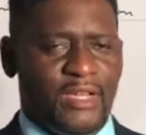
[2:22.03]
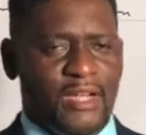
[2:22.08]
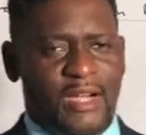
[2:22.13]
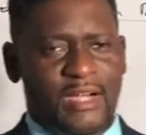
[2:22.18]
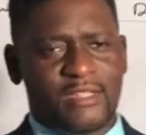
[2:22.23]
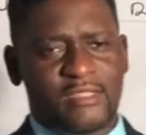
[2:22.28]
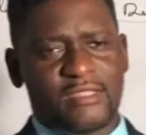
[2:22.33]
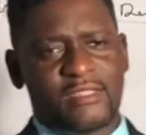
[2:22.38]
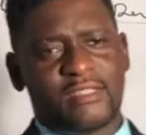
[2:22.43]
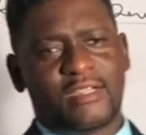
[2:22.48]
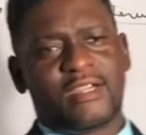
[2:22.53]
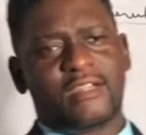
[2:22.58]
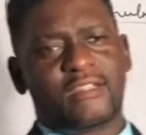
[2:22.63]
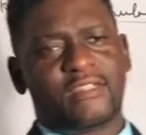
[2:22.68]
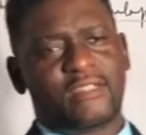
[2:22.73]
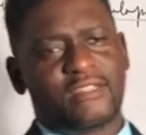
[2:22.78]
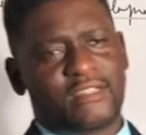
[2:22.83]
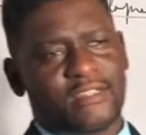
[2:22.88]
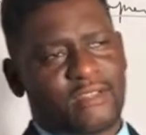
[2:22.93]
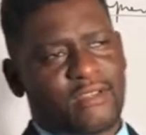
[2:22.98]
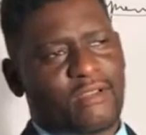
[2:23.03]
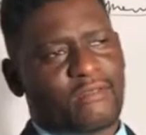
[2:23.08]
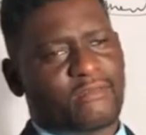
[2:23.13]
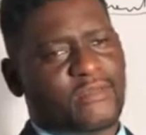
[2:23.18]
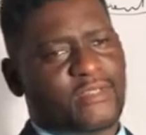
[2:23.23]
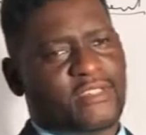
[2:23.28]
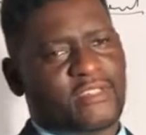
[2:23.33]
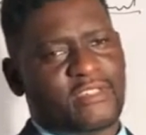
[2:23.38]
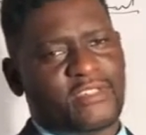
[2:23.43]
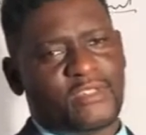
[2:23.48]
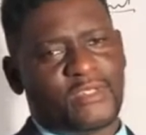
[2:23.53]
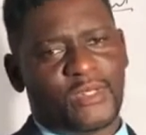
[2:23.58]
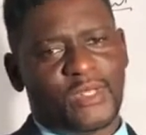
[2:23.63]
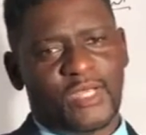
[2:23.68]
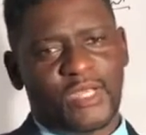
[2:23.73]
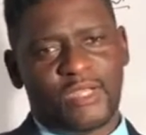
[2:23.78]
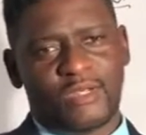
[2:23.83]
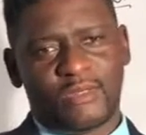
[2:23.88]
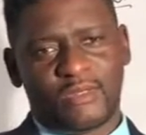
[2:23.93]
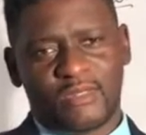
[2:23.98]
I started this conversation
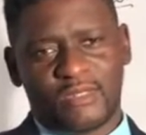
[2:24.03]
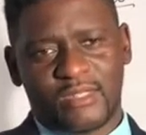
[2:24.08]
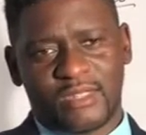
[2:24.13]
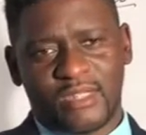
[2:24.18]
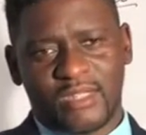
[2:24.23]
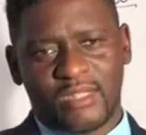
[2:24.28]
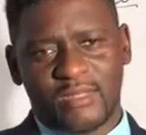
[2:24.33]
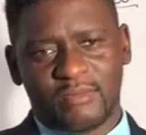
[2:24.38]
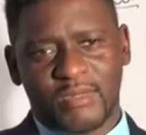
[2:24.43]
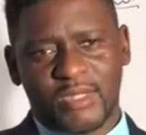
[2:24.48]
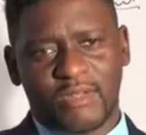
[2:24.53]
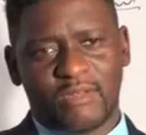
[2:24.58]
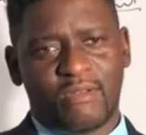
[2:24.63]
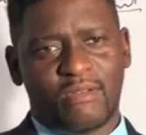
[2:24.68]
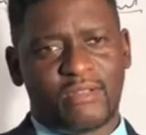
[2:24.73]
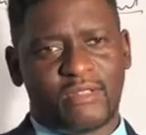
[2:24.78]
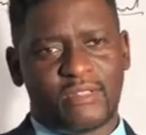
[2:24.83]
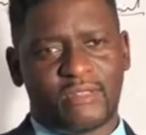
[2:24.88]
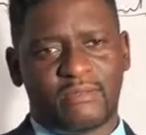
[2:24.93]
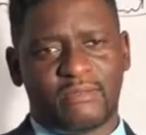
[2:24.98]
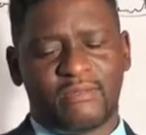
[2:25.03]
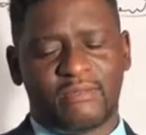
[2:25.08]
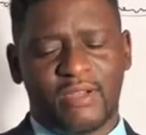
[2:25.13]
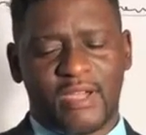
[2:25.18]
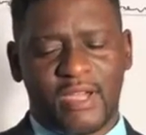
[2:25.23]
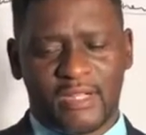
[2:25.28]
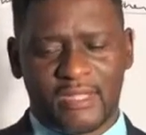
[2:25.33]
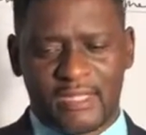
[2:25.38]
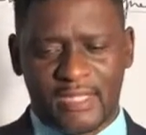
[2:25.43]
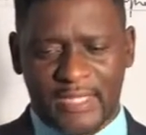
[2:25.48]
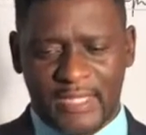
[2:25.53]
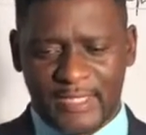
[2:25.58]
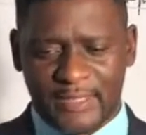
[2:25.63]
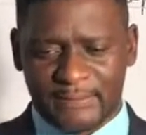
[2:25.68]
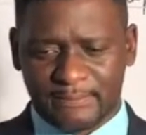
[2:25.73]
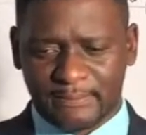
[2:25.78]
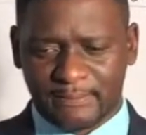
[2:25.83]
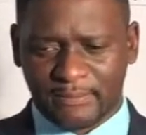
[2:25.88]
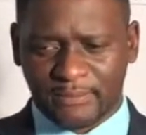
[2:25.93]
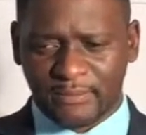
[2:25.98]
here today because of the fact that
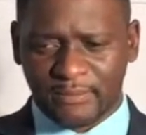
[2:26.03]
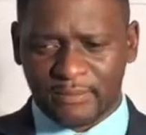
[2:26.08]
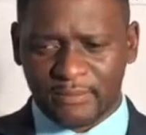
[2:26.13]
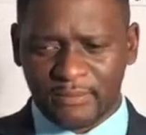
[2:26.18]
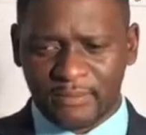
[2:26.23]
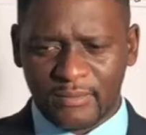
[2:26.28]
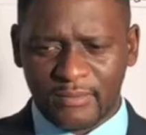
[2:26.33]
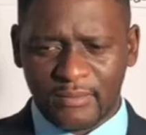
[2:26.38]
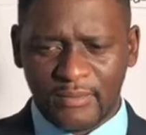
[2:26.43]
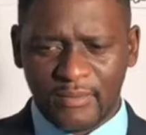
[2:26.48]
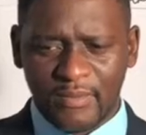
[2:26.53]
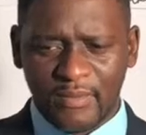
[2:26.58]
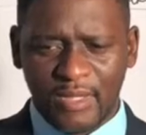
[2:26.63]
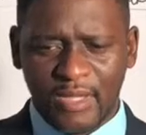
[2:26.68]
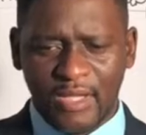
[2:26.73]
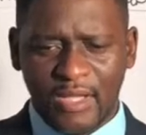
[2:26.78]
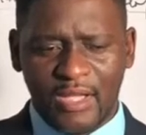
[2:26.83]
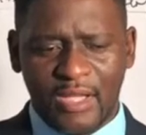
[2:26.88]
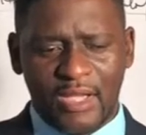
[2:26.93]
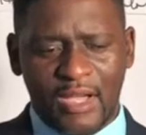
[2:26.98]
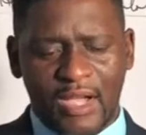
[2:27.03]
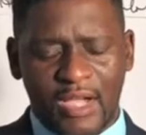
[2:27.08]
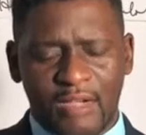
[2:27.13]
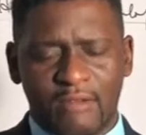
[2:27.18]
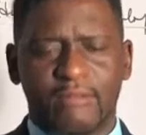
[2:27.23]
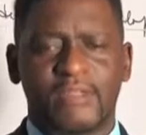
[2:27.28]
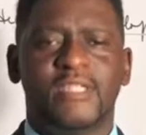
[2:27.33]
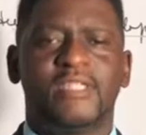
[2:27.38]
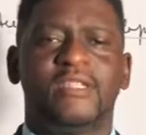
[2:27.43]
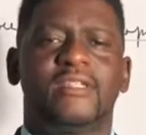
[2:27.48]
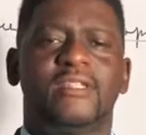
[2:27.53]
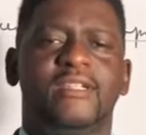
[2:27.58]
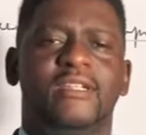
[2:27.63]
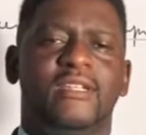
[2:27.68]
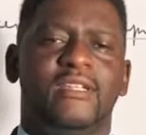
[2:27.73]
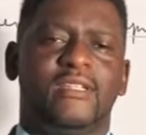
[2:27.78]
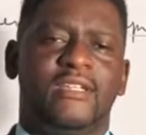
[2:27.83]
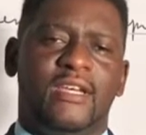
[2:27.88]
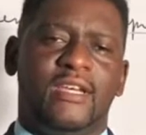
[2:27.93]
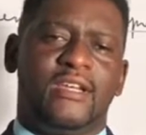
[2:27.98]
I recently
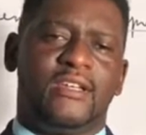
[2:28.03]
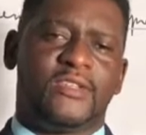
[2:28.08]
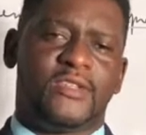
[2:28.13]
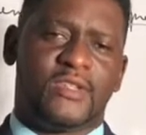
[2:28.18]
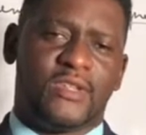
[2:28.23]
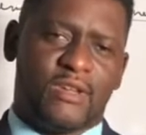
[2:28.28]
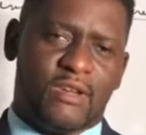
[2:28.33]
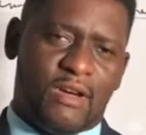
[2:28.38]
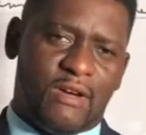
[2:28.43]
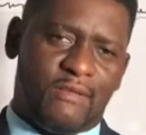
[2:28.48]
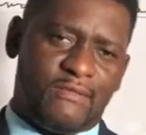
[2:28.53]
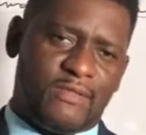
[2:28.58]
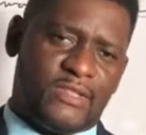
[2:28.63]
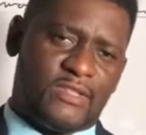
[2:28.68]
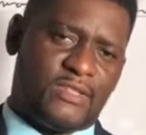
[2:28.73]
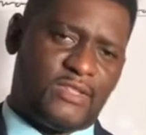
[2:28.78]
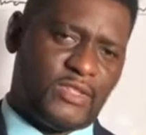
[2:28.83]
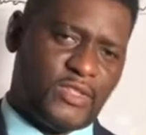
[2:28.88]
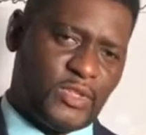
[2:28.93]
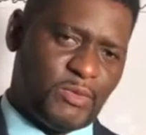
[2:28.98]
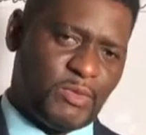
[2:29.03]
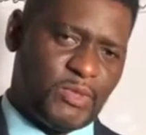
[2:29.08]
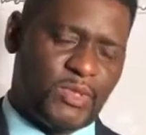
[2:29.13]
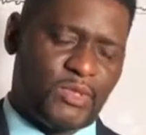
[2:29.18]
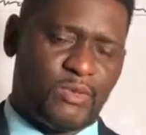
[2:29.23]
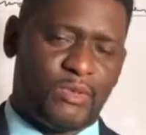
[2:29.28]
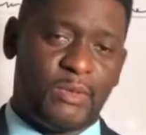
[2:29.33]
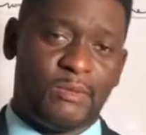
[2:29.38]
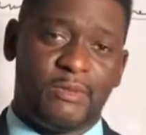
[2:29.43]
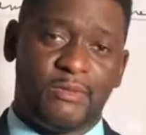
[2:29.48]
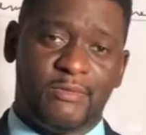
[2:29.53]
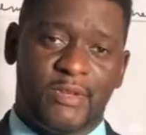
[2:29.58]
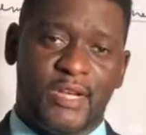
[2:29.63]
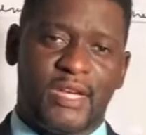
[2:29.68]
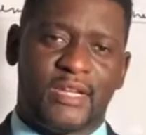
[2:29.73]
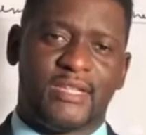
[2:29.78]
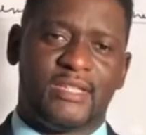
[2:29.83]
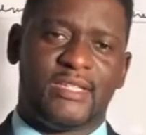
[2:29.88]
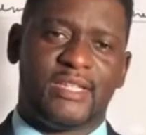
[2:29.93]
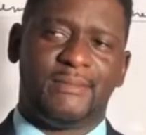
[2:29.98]
engaged in a conversation with a group of
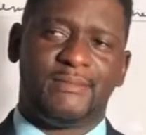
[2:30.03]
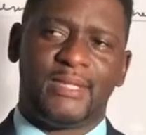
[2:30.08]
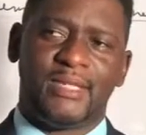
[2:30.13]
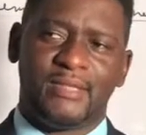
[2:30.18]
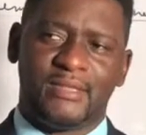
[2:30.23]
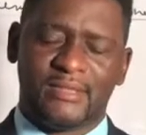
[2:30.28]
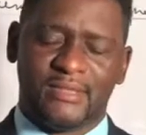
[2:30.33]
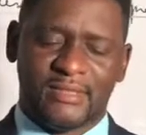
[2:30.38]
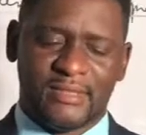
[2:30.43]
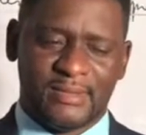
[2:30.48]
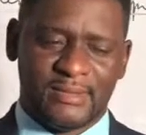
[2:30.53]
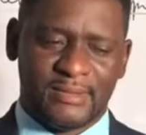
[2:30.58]
academics,